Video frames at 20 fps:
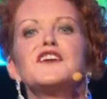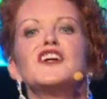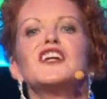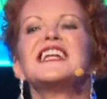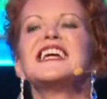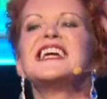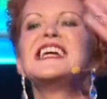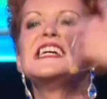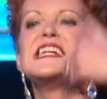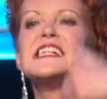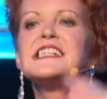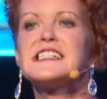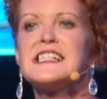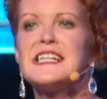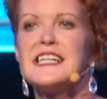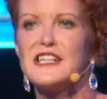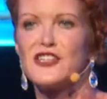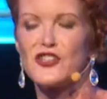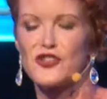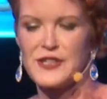You'll
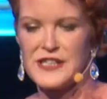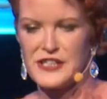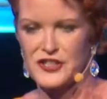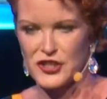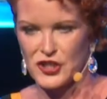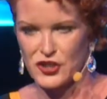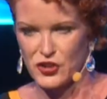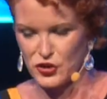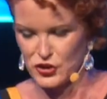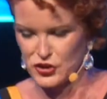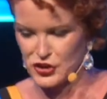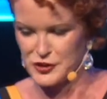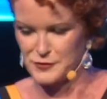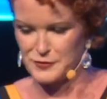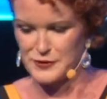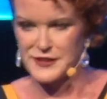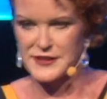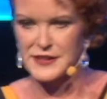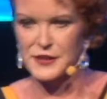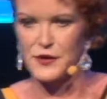easily increase your
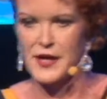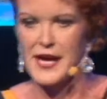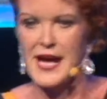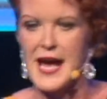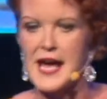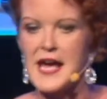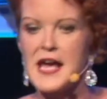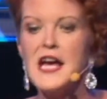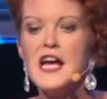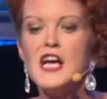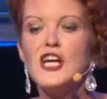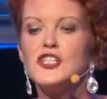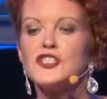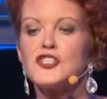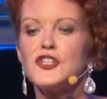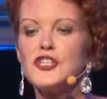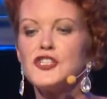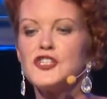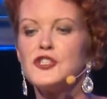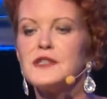customers, okay?
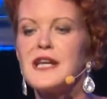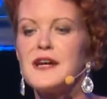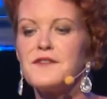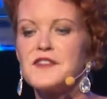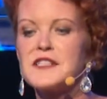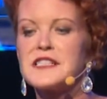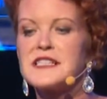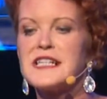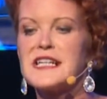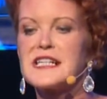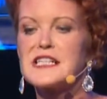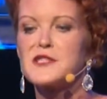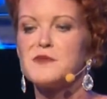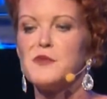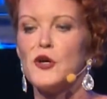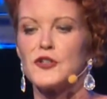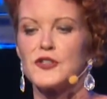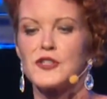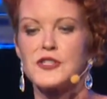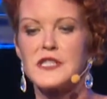So you do that for 6
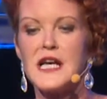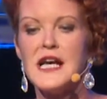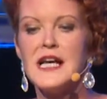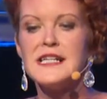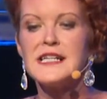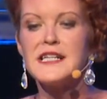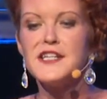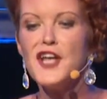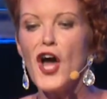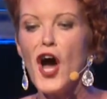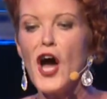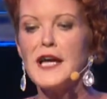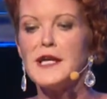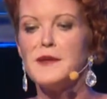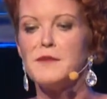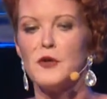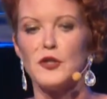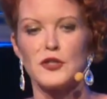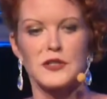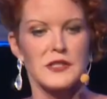months,
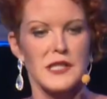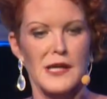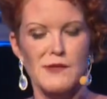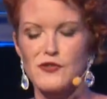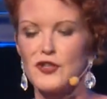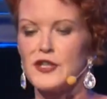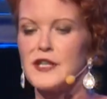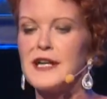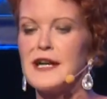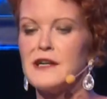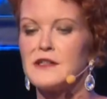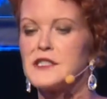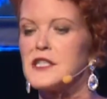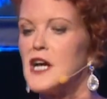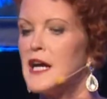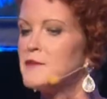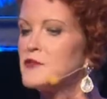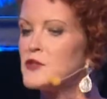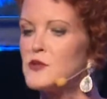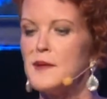9 months. I'm running out of
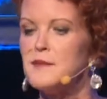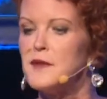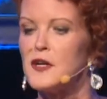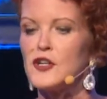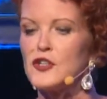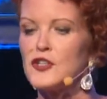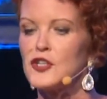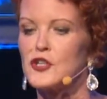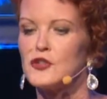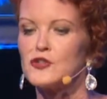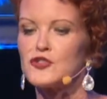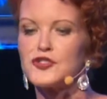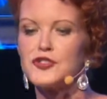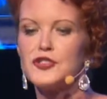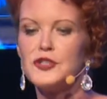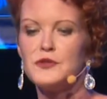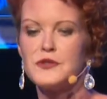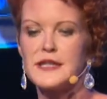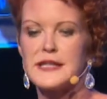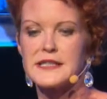time, so I'm not going to go
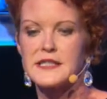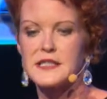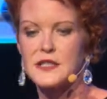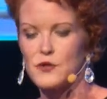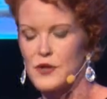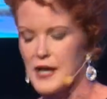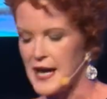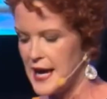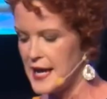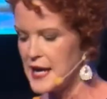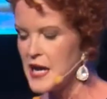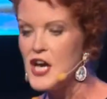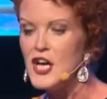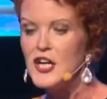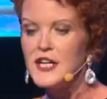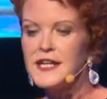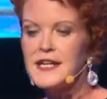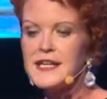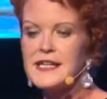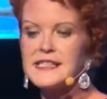through this, okay?
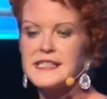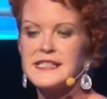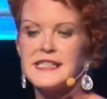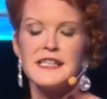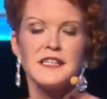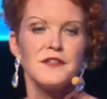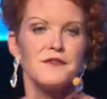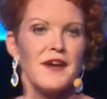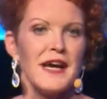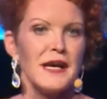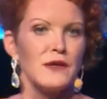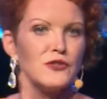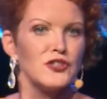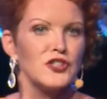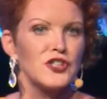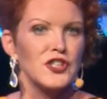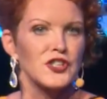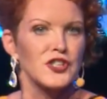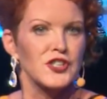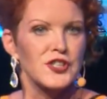You can see the
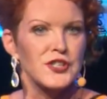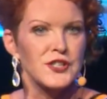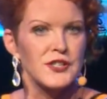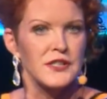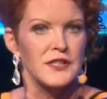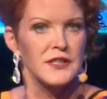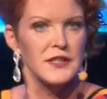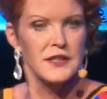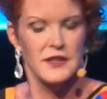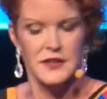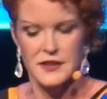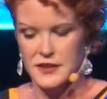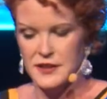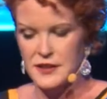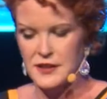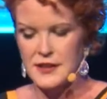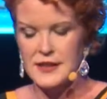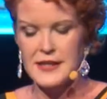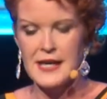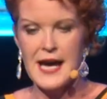vouchers,
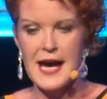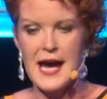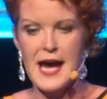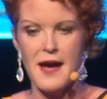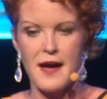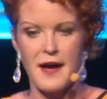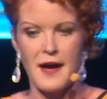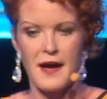yeah?